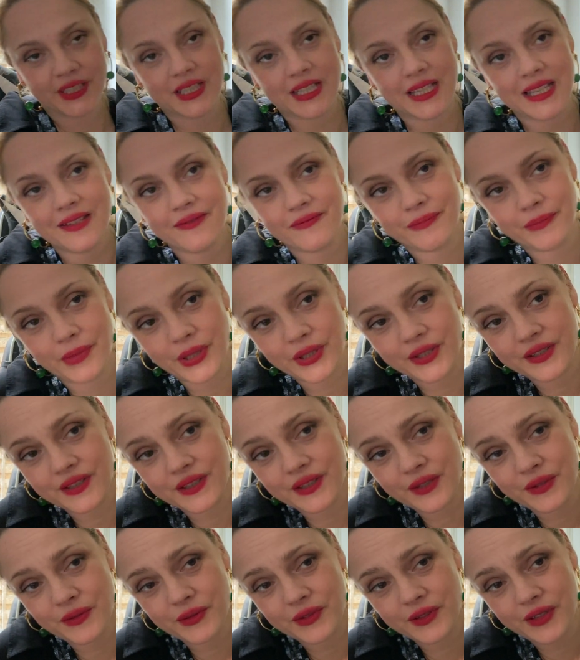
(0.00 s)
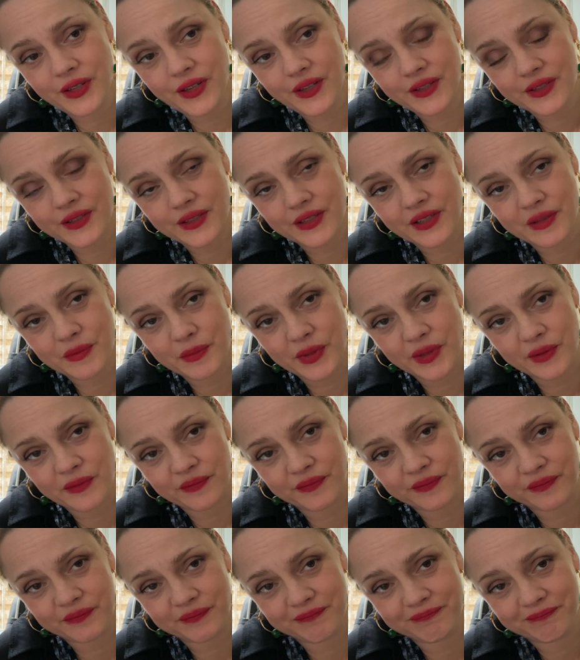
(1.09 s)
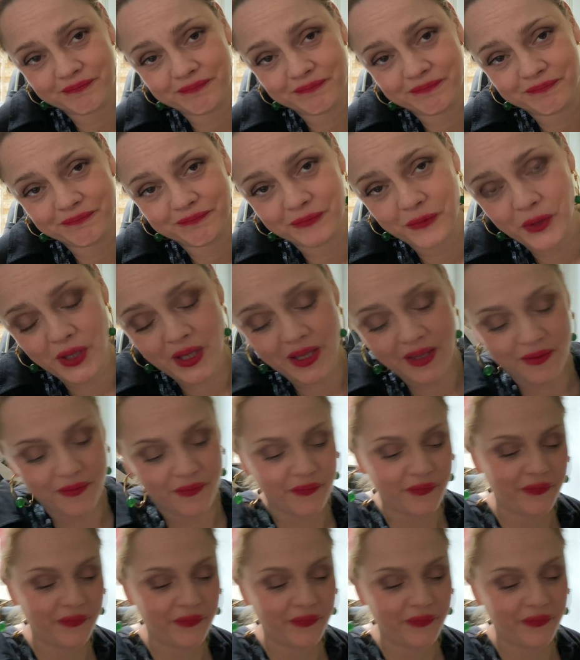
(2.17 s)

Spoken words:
See? Because a new start is coming. Okay?